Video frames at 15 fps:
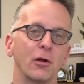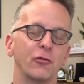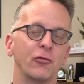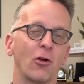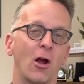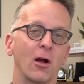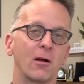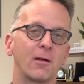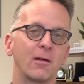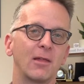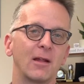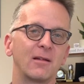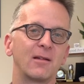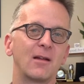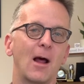truck
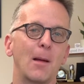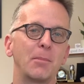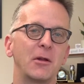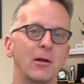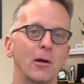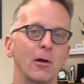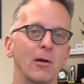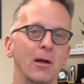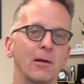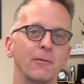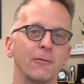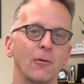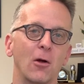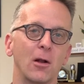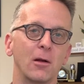that stopped here in
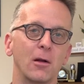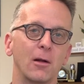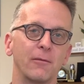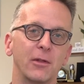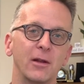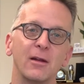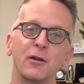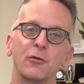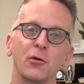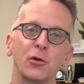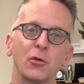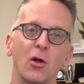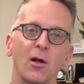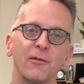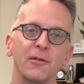front of the district
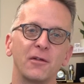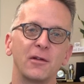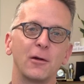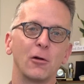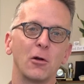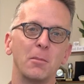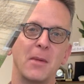office here on